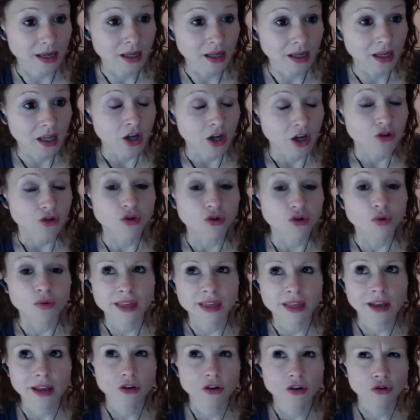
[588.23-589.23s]
So
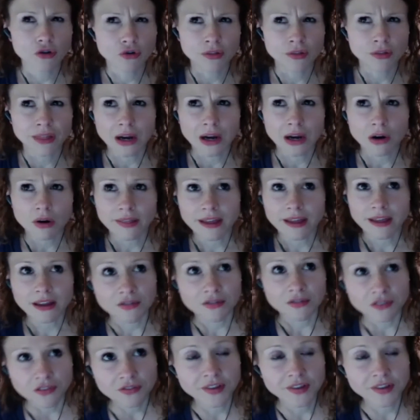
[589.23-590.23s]
then you're there at like
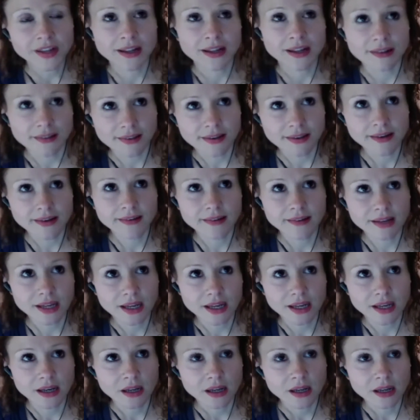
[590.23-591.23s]
15, 16,